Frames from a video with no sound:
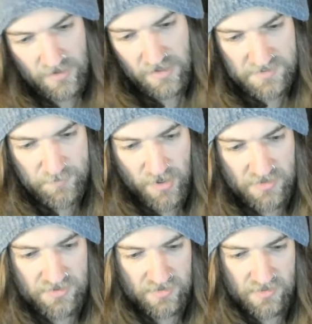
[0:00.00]

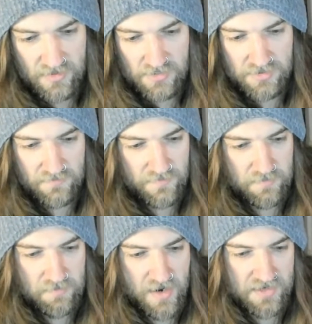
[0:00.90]
spine-chilling collection
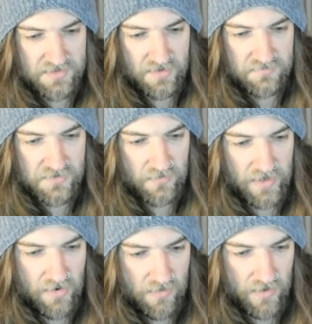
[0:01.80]
from the master of
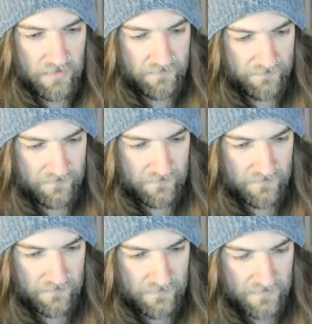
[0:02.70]
screen horror.
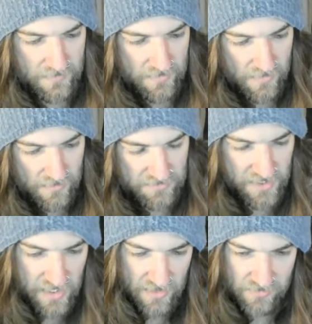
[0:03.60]
Did
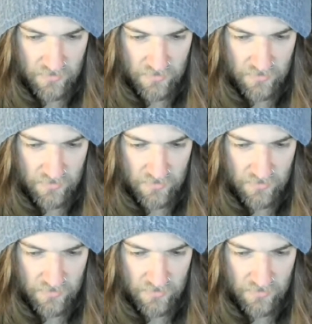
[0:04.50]
he actually